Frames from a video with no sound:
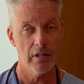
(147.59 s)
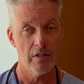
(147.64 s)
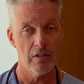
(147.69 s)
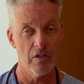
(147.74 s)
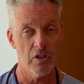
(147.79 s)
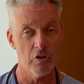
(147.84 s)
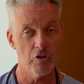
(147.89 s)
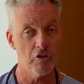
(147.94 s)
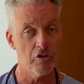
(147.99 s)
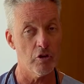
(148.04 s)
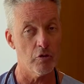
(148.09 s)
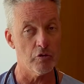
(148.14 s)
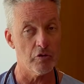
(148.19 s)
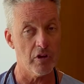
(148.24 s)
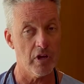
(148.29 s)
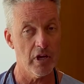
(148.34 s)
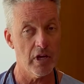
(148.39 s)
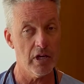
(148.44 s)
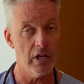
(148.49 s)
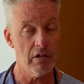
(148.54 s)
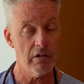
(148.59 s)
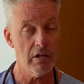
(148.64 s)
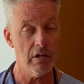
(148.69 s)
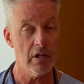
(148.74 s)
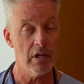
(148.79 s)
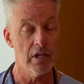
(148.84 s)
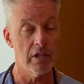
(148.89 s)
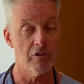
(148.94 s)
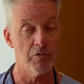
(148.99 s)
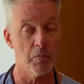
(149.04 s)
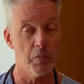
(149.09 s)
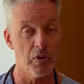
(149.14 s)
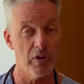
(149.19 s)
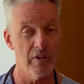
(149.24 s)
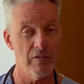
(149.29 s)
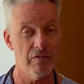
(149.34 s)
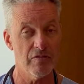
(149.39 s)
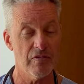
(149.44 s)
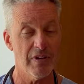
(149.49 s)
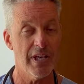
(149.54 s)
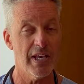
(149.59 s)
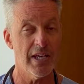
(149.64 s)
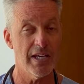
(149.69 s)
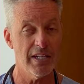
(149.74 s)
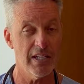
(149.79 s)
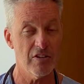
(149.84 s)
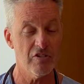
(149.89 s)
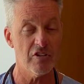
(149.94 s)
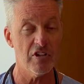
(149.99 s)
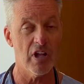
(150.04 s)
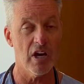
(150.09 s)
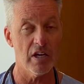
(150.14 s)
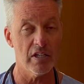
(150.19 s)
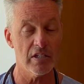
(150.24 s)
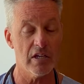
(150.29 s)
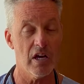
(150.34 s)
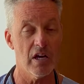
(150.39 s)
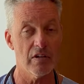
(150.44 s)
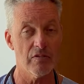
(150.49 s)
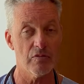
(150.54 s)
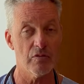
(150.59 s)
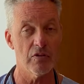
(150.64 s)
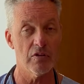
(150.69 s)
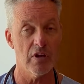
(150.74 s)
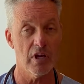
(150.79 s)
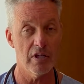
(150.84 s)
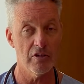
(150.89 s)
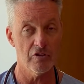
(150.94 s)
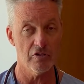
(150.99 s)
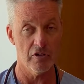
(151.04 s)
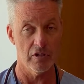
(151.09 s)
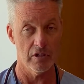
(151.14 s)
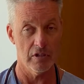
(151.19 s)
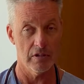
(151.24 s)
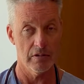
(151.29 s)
This shows care, it's brief, and it's non-confrontational.